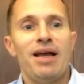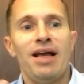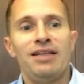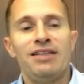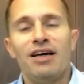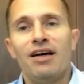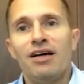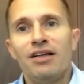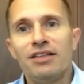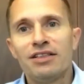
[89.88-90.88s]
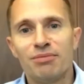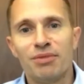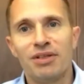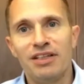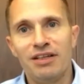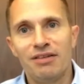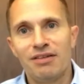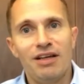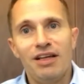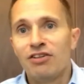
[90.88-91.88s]
And ultimately,
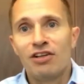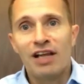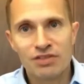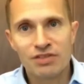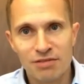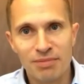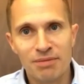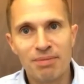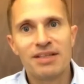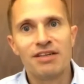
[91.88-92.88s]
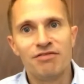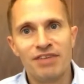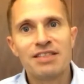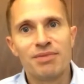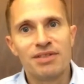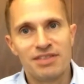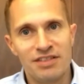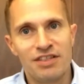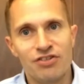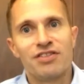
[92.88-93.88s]
it allows us to make better investment
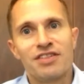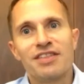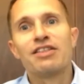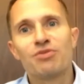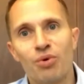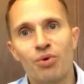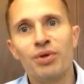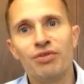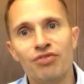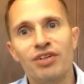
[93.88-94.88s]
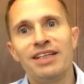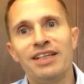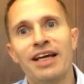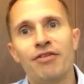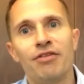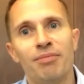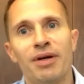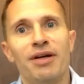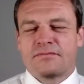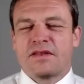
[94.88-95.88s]
decisions, and that's what we really care
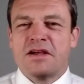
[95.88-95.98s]
about.